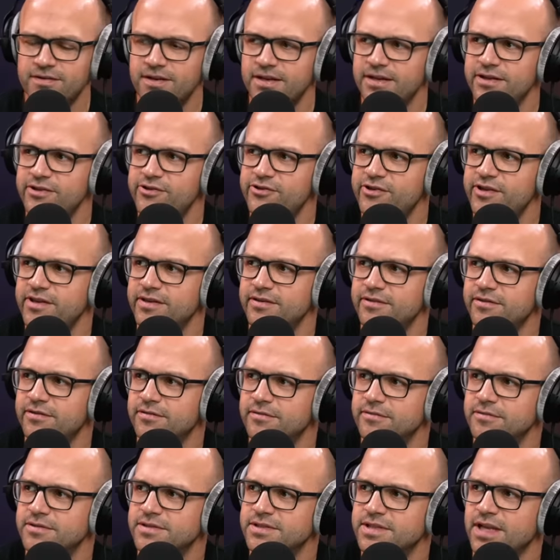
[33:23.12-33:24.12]
clean
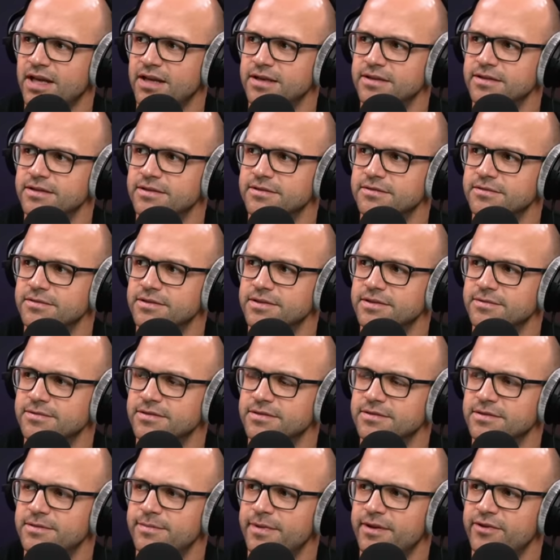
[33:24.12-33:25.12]
sheets stat you
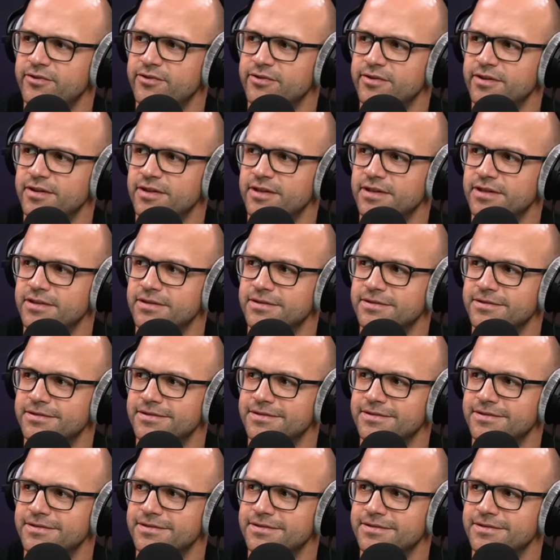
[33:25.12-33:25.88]
mentioned earlier?